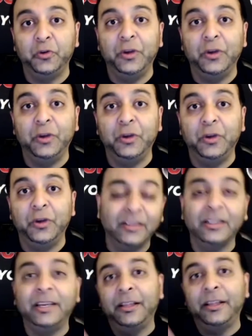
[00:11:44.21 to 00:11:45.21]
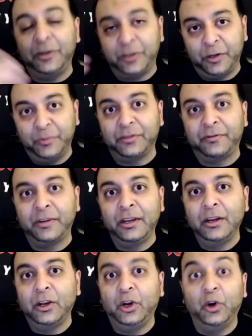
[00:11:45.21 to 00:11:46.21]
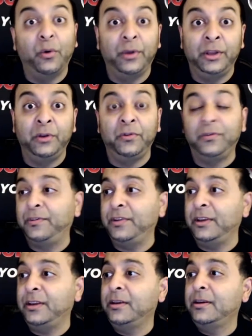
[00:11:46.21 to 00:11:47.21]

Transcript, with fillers: immediately and then in terms of growing into his physique?